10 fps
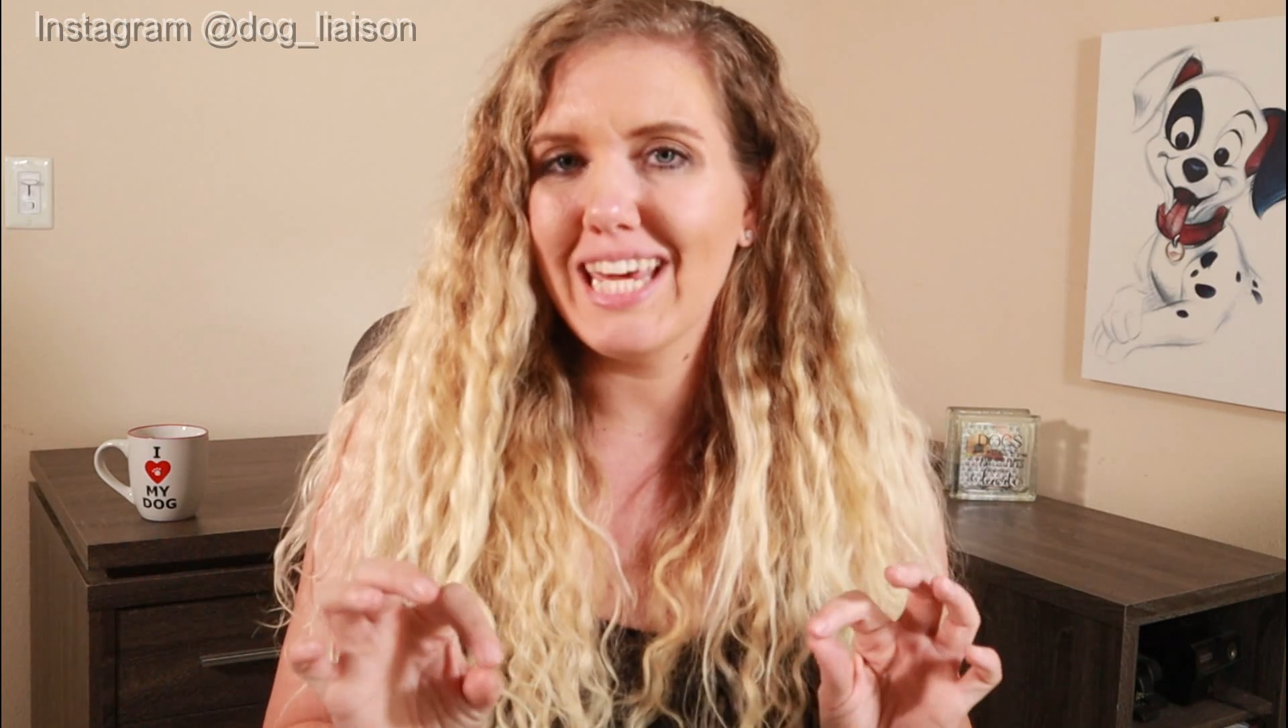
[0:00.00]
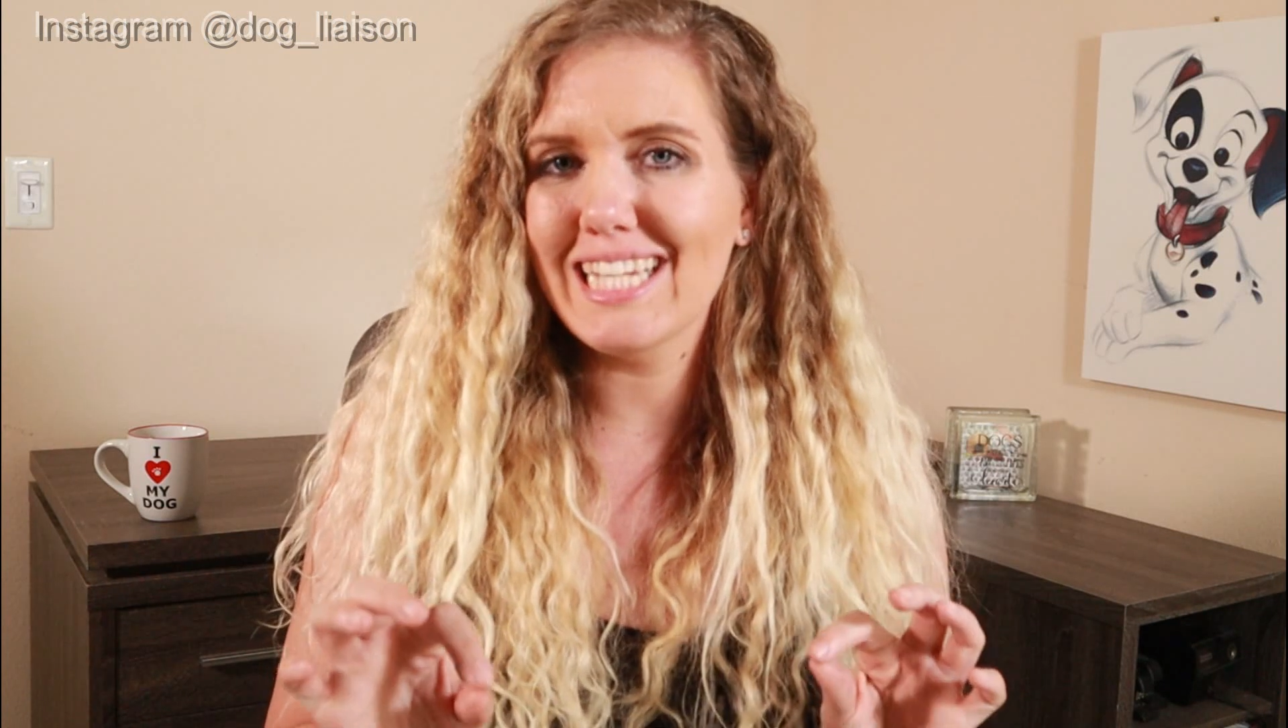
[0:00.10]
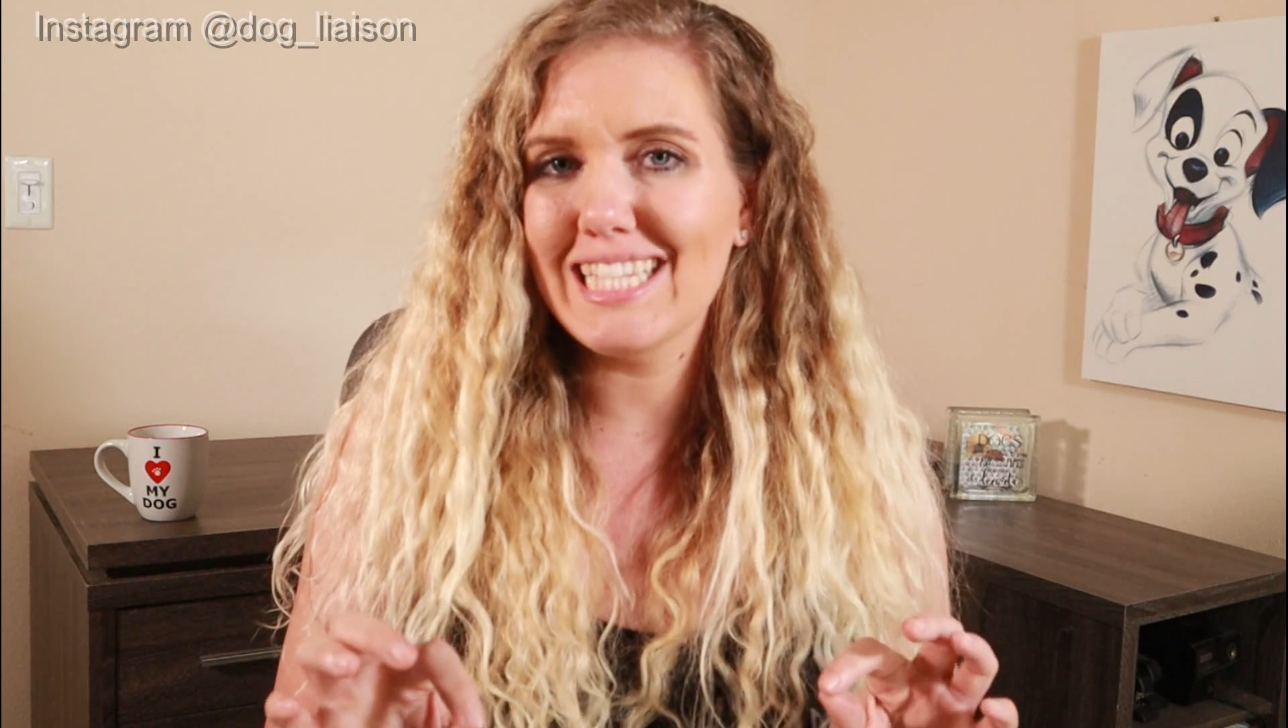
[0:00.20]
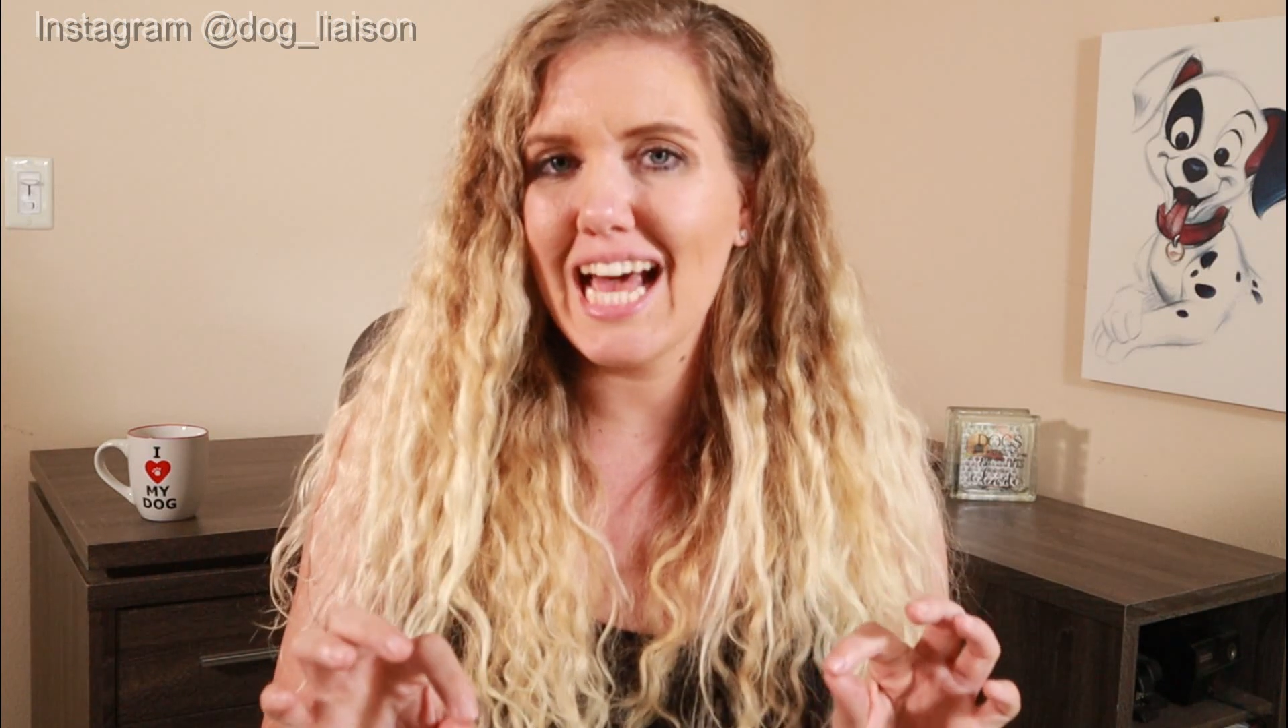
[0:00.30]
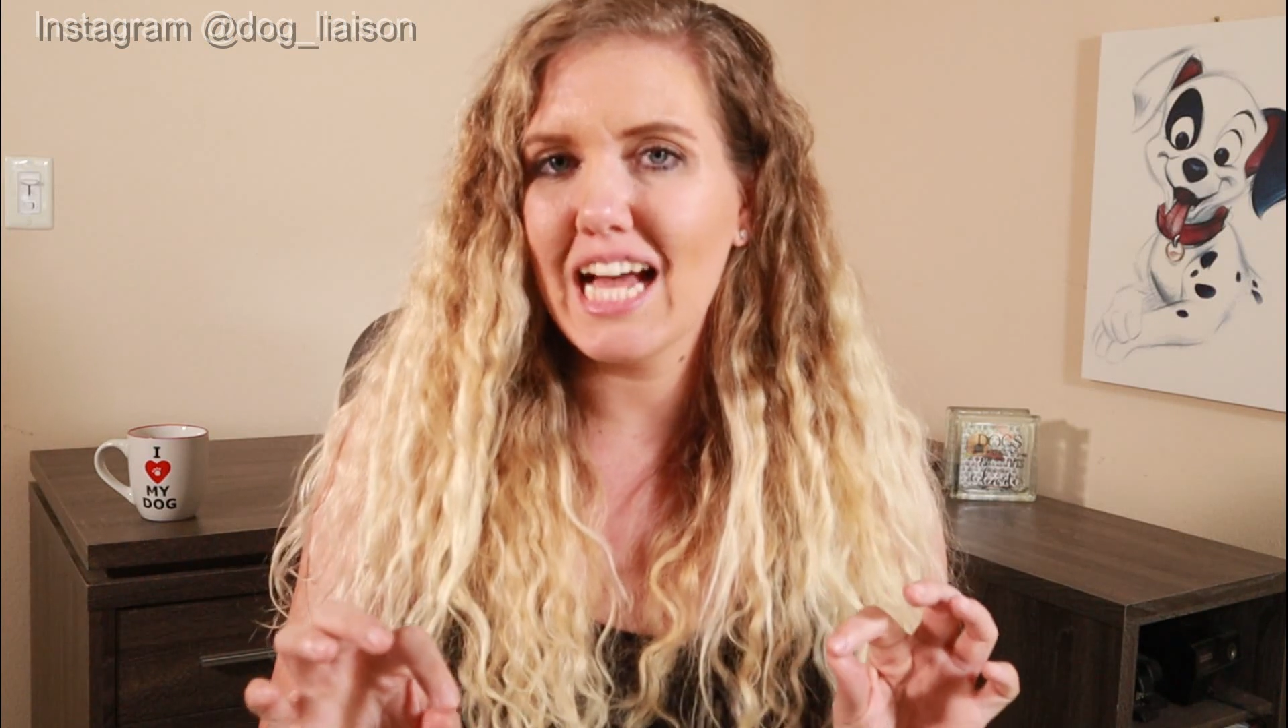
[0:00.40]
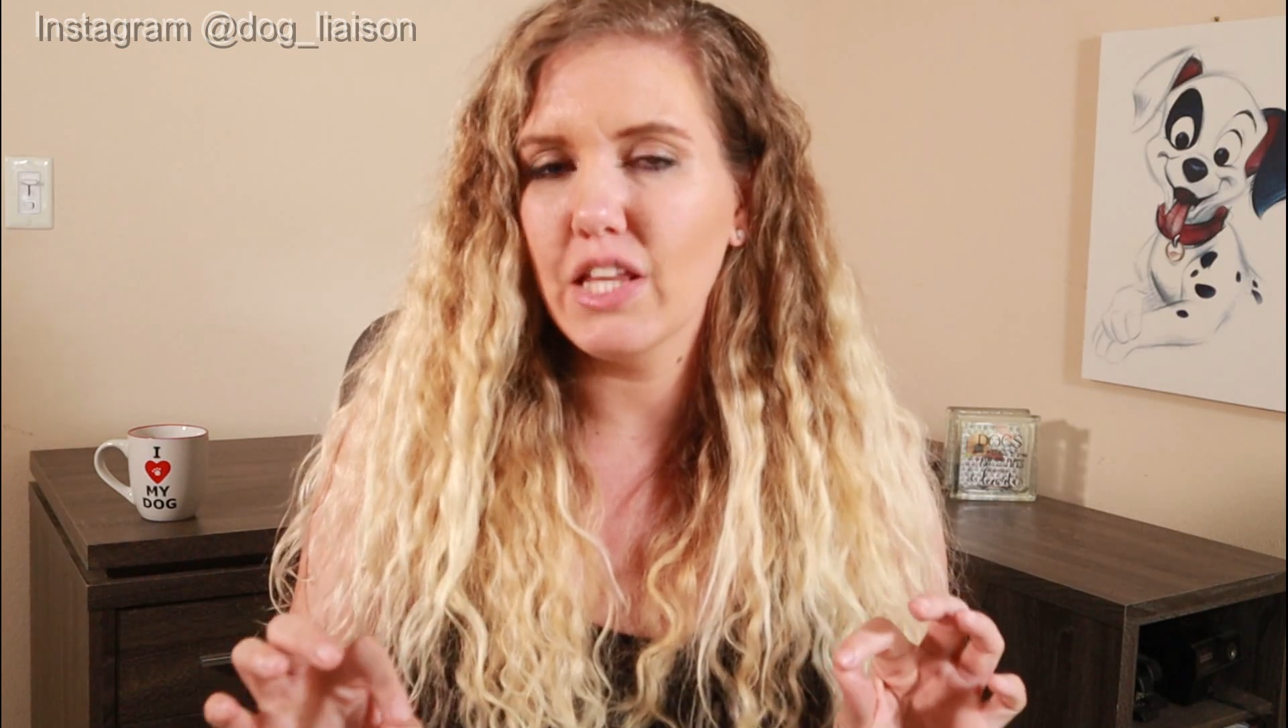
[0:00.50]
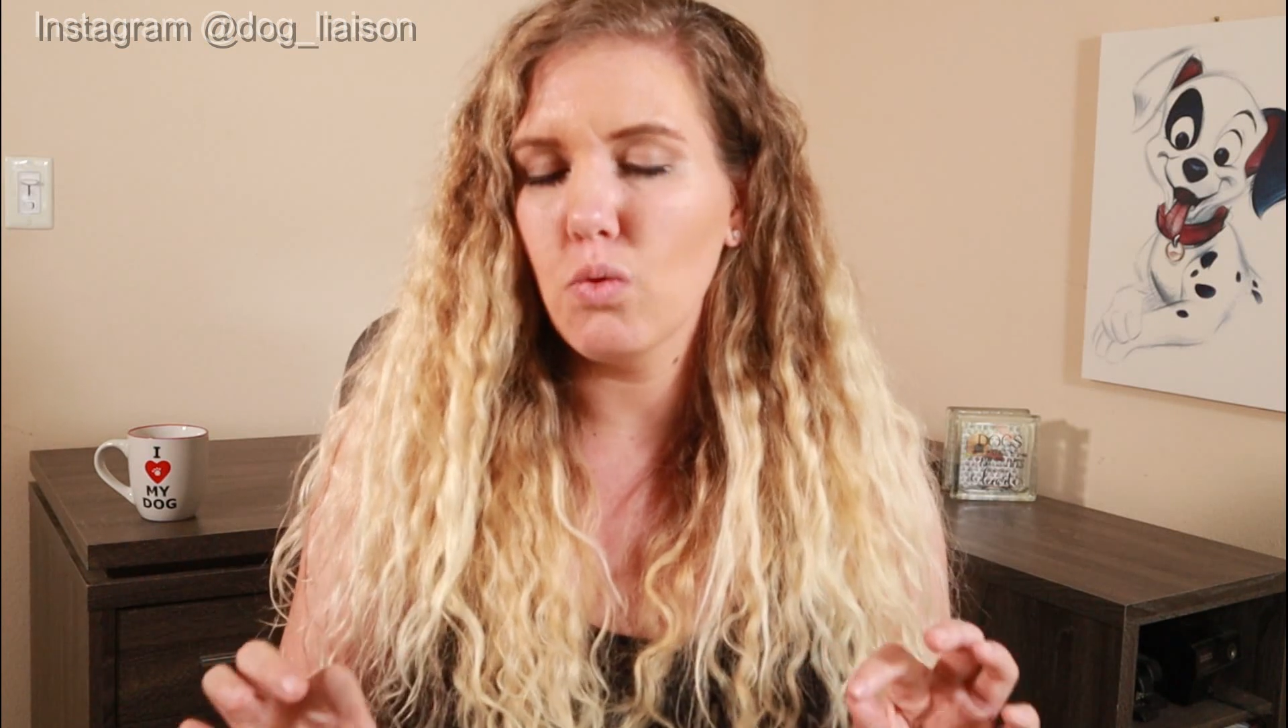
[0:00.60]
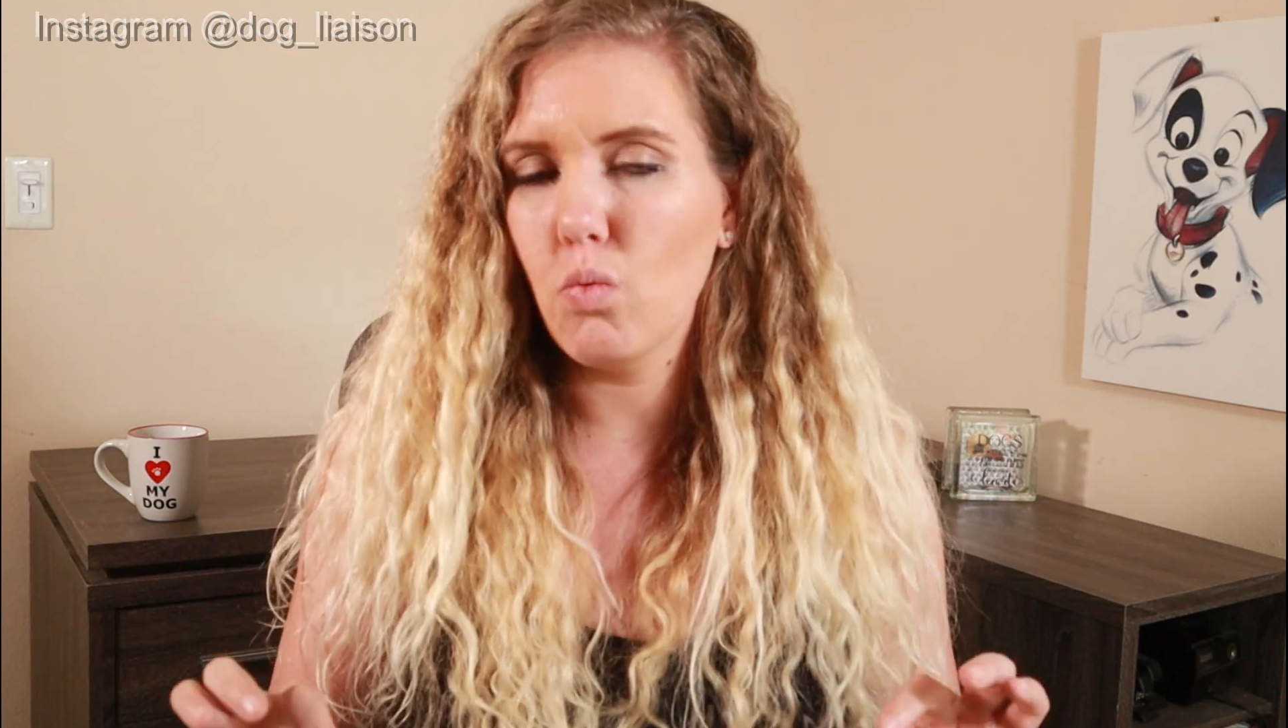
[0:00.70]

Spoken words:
exactly